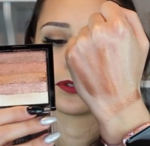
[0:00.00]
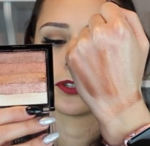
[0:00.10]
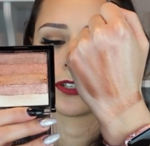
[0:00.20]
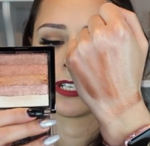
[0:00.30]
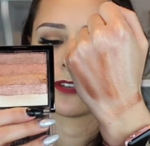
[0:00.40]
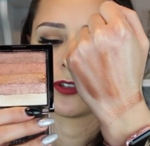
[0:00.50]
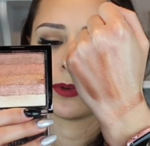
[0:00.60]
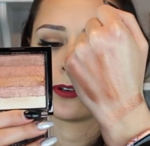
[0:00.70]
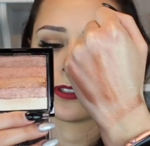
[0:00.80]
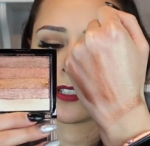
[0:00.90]
would look like if you
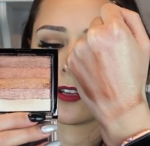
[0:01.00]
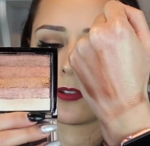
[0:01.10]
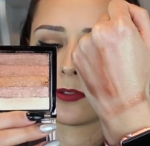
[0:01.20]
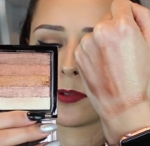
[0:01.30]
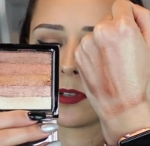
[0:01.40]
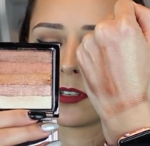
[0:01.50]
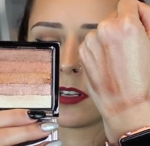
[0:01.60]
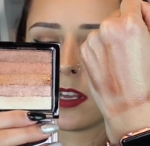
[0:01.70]
went all together through it.